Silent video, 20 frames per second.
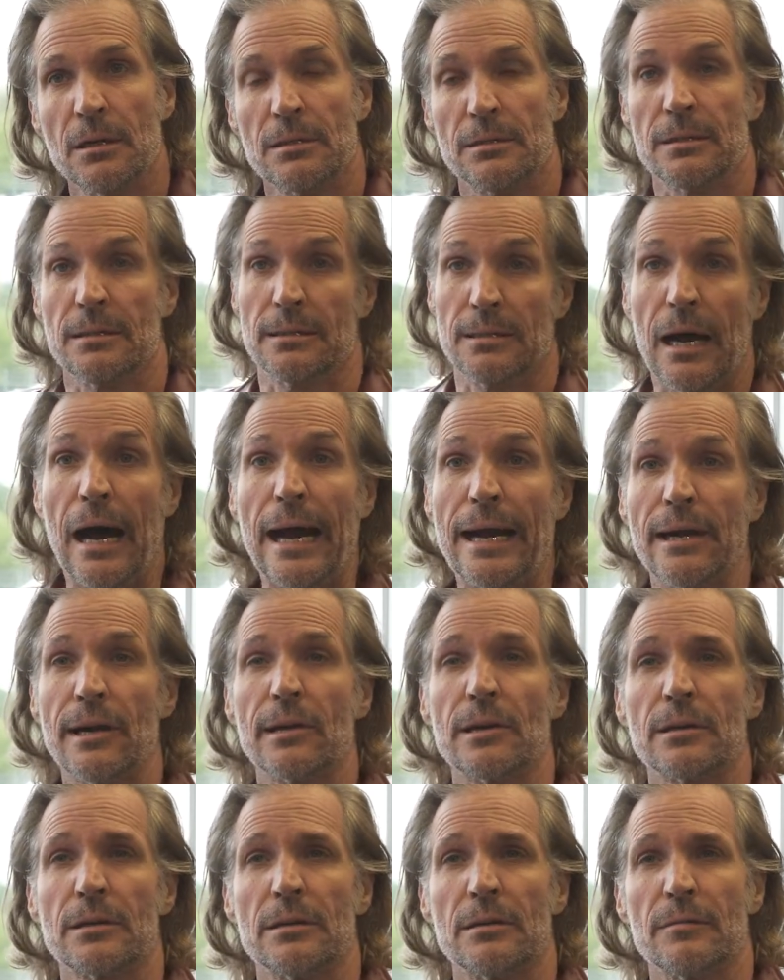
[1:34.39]

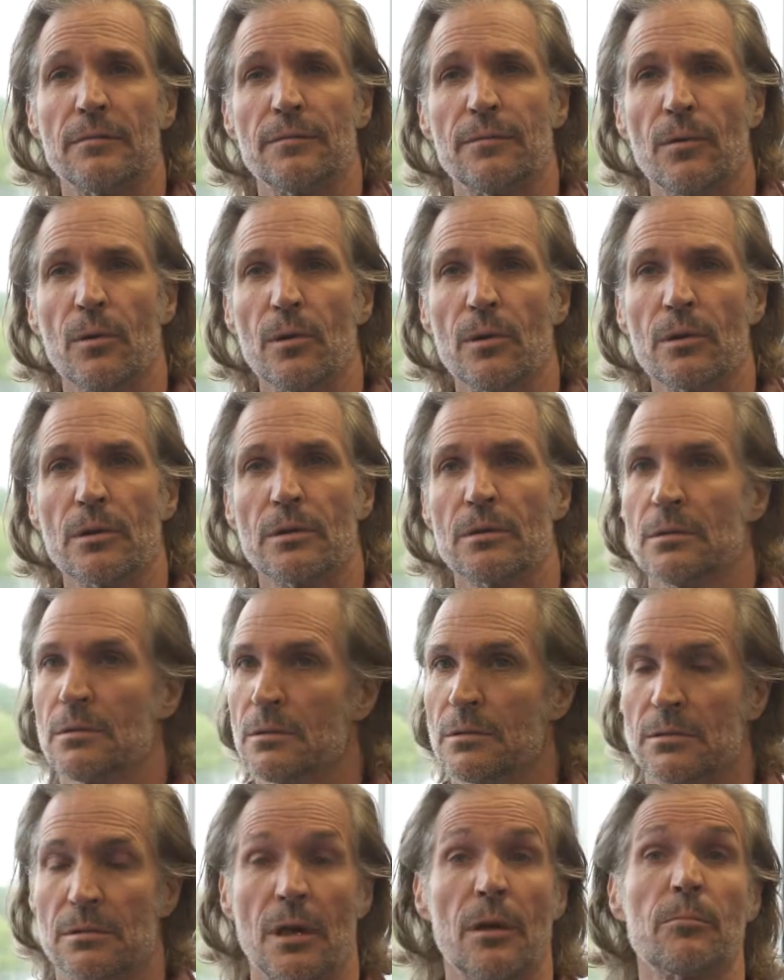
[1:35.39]
desire for
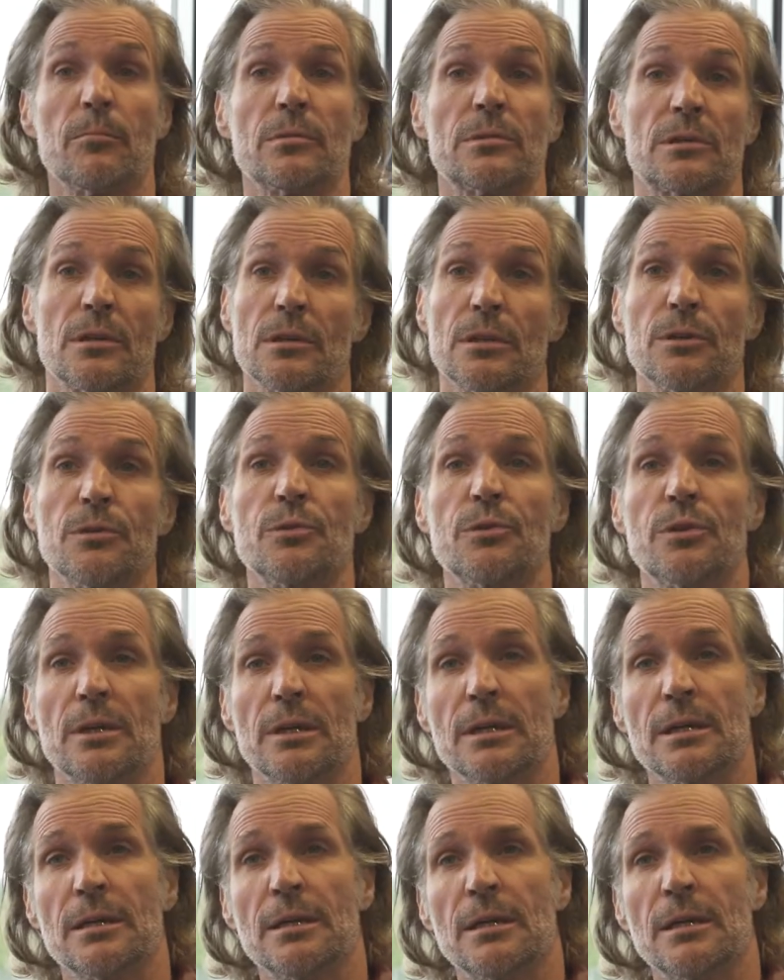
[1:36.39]
some solution